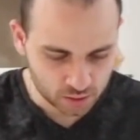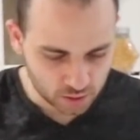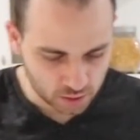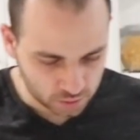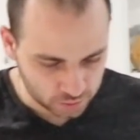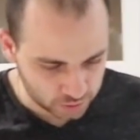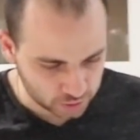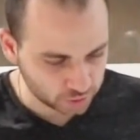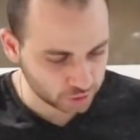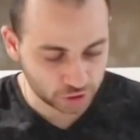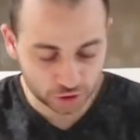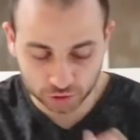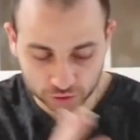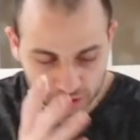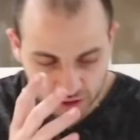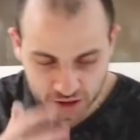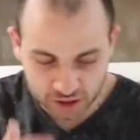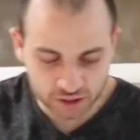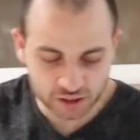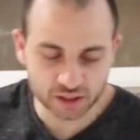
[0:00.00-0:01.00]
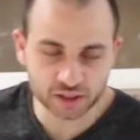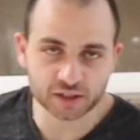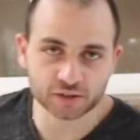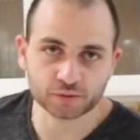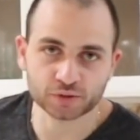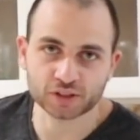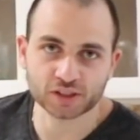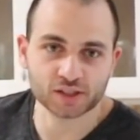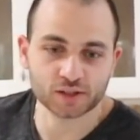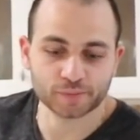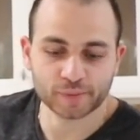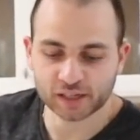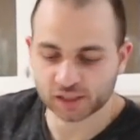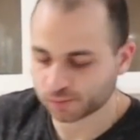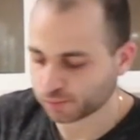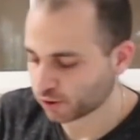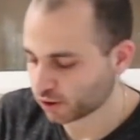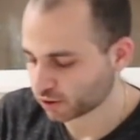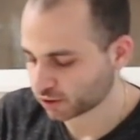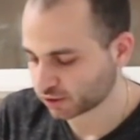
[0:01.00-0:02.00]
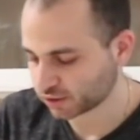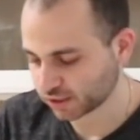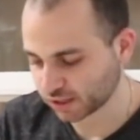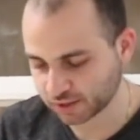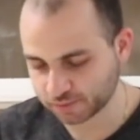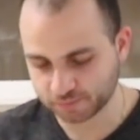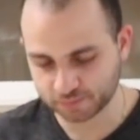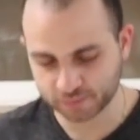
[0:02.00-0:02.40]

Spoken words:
Here we go, and you don't need to knead it, which is the best part, because I'm